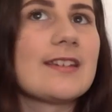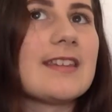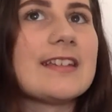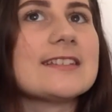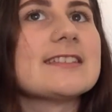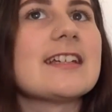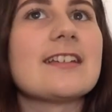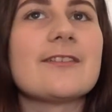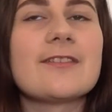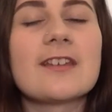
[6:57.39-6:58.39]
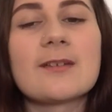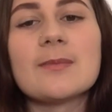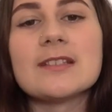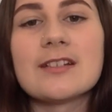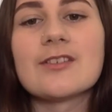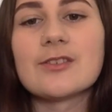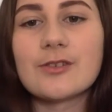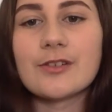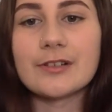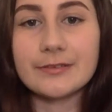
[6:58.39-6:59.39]
things they love. They can be
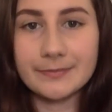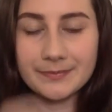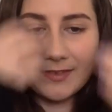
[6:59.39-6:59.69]
territorial.